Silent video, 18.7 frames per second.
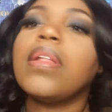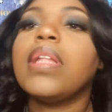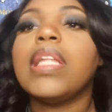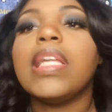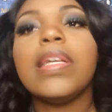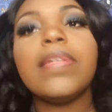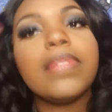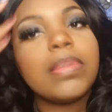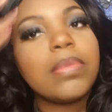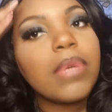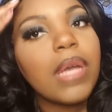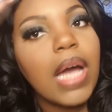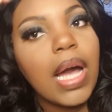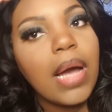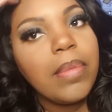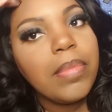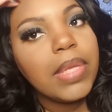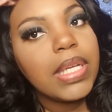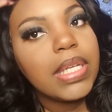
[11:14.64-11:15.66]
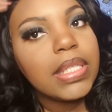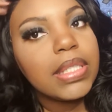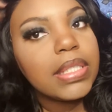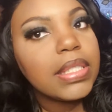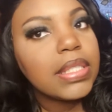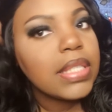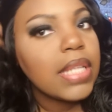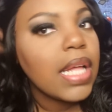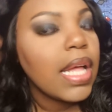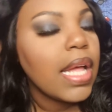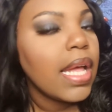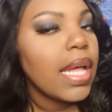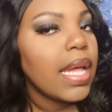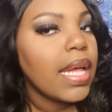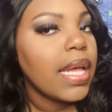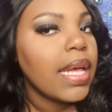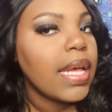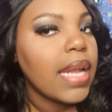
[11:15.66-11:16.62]
leave some comments,
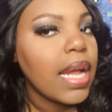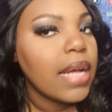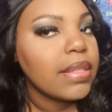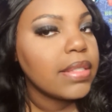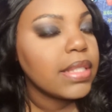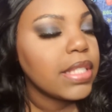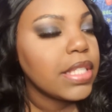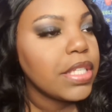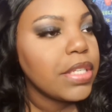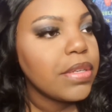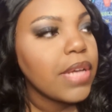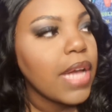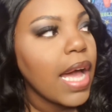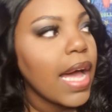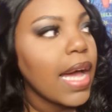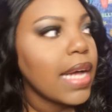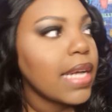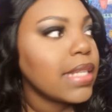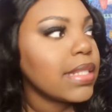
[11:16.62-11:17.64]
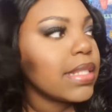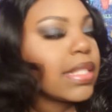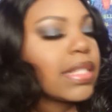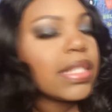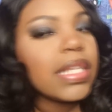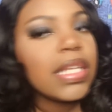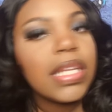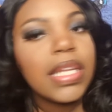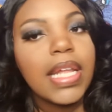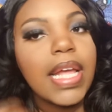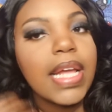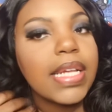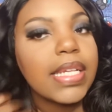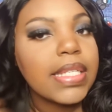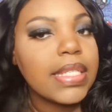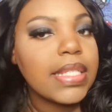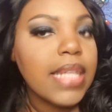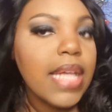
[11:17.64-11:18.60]
and I'll see you guys in the
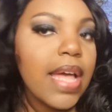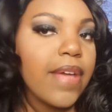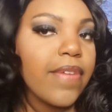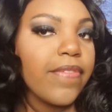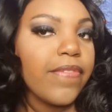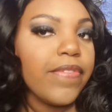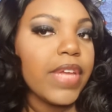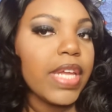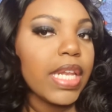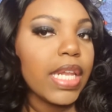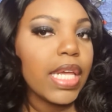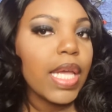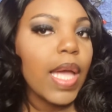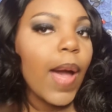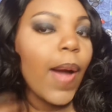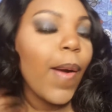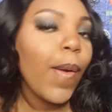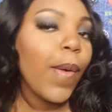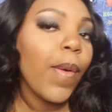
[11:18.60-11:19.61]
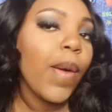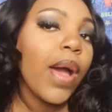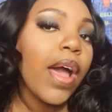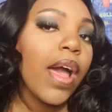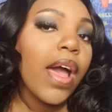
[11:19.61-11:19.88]
next video.